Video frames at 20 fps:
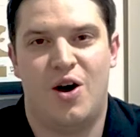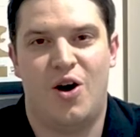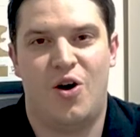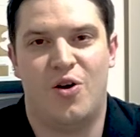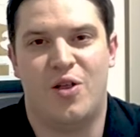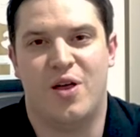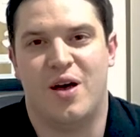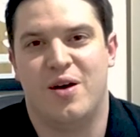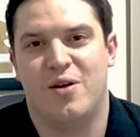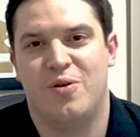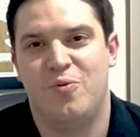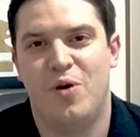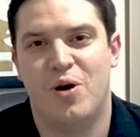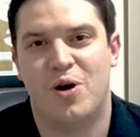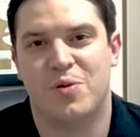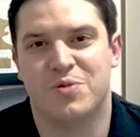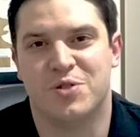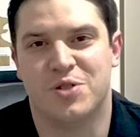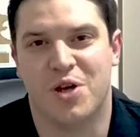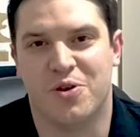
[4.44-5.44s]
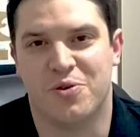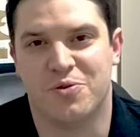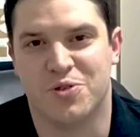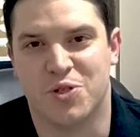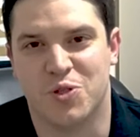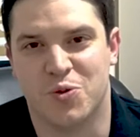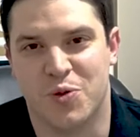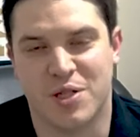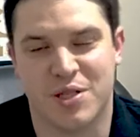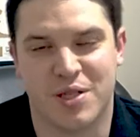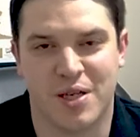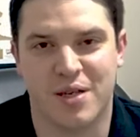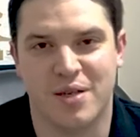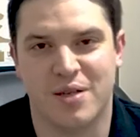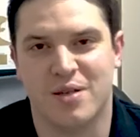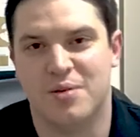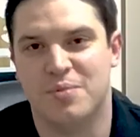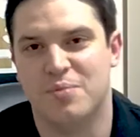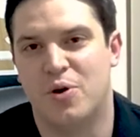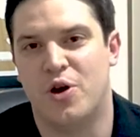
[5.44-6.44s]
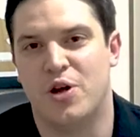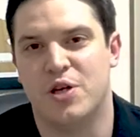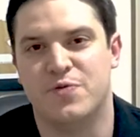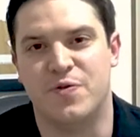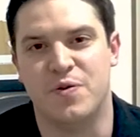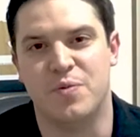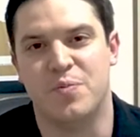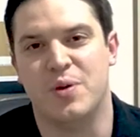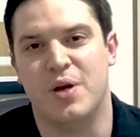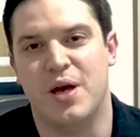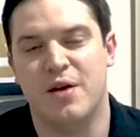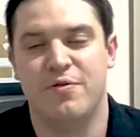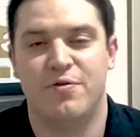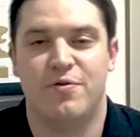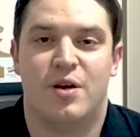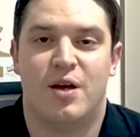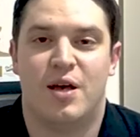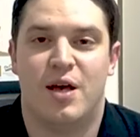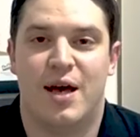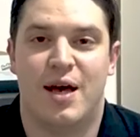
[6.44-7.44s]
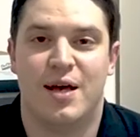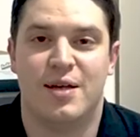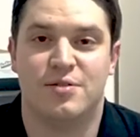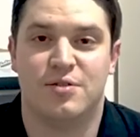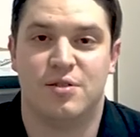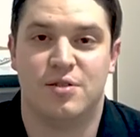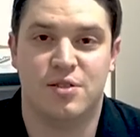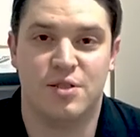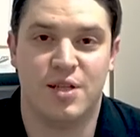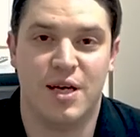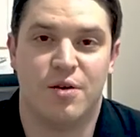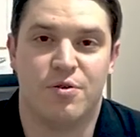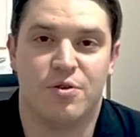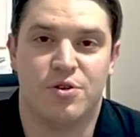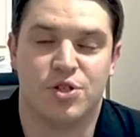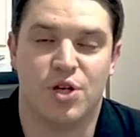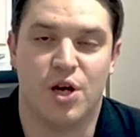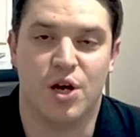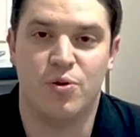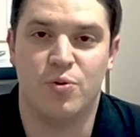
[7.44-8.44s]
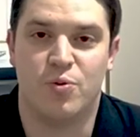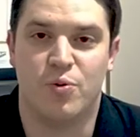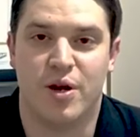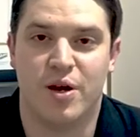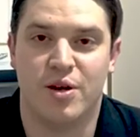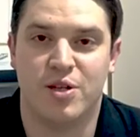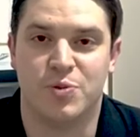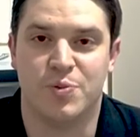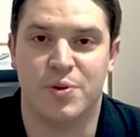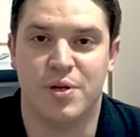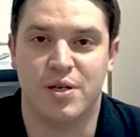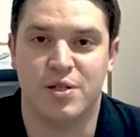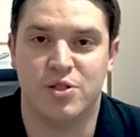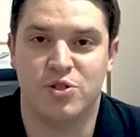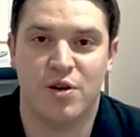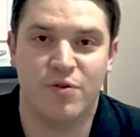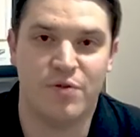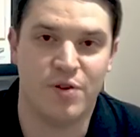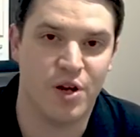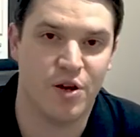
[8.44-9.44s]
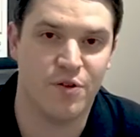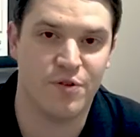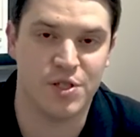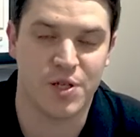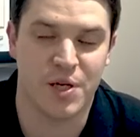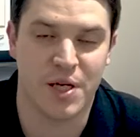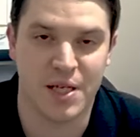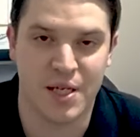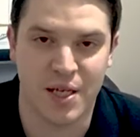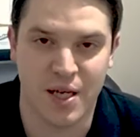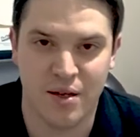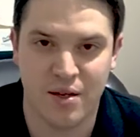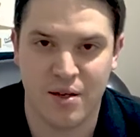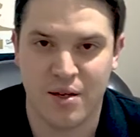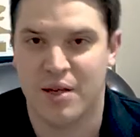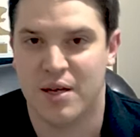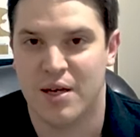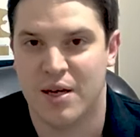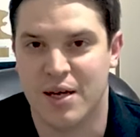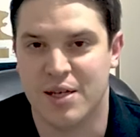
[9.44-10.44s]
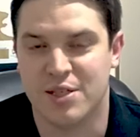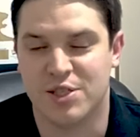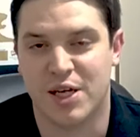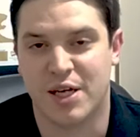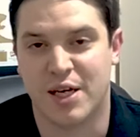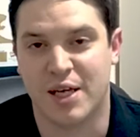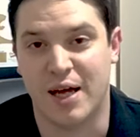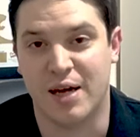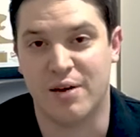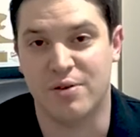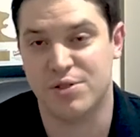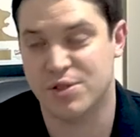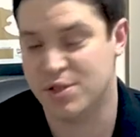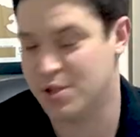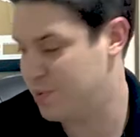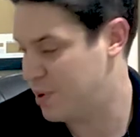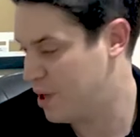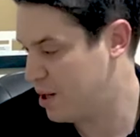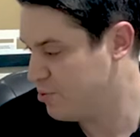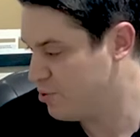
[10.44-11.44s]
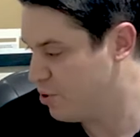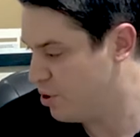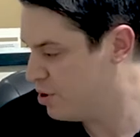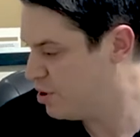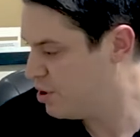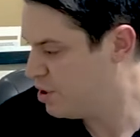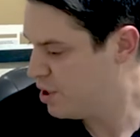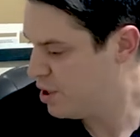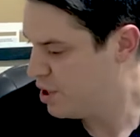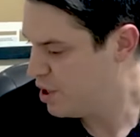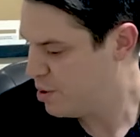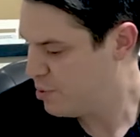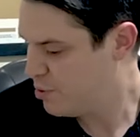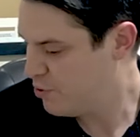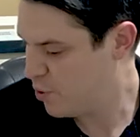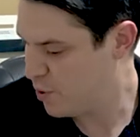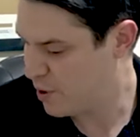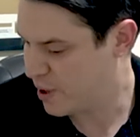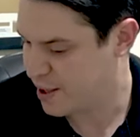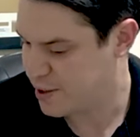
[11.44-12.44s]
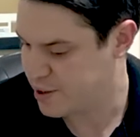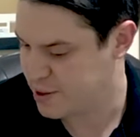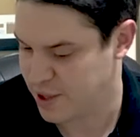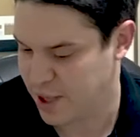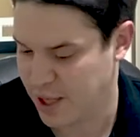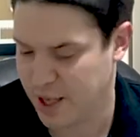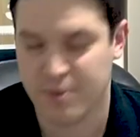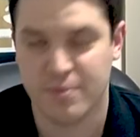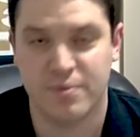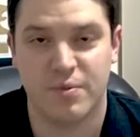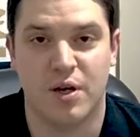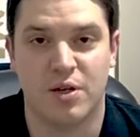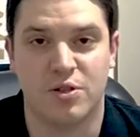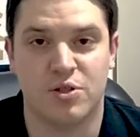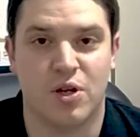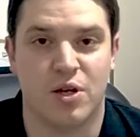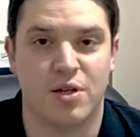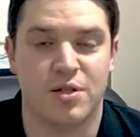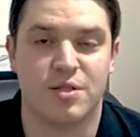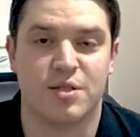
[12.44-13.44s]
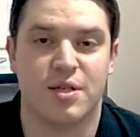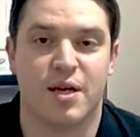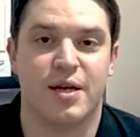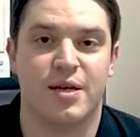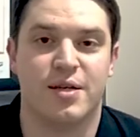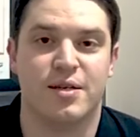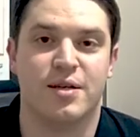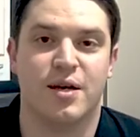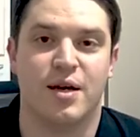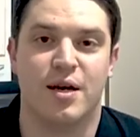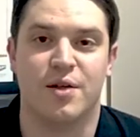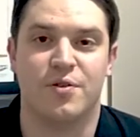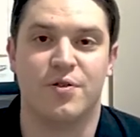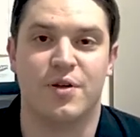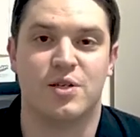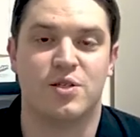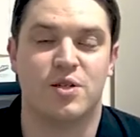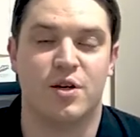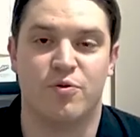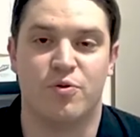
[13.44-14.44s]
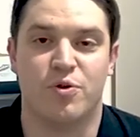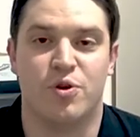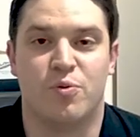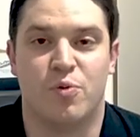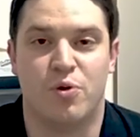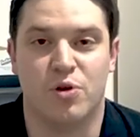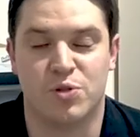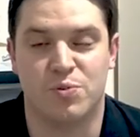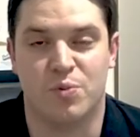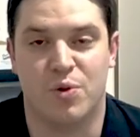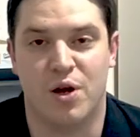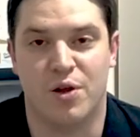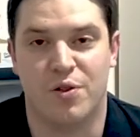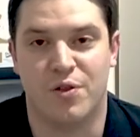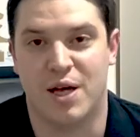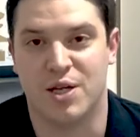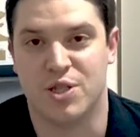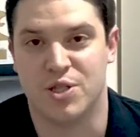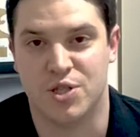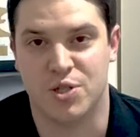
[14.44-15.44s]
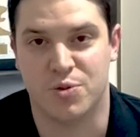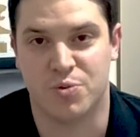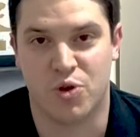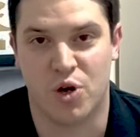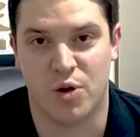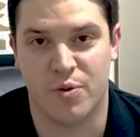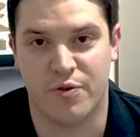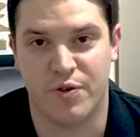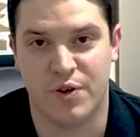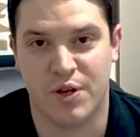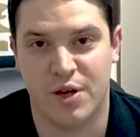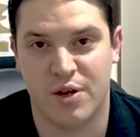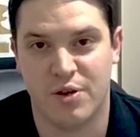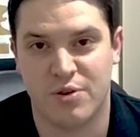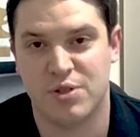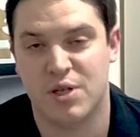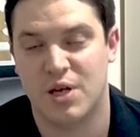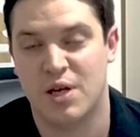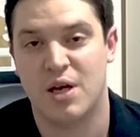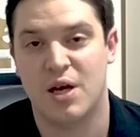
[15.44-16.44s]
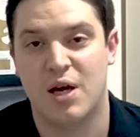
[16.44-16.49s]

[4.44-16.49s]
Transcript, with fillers: Hi there, welcome to No Nonsense Whisky. My name's Vin PF, and today on the show we're going to be travelling over to India and checking out some Amrut. Before we get into that, I'd just like to say uh, thanks to everyone who watched my 1000 subscriber videos.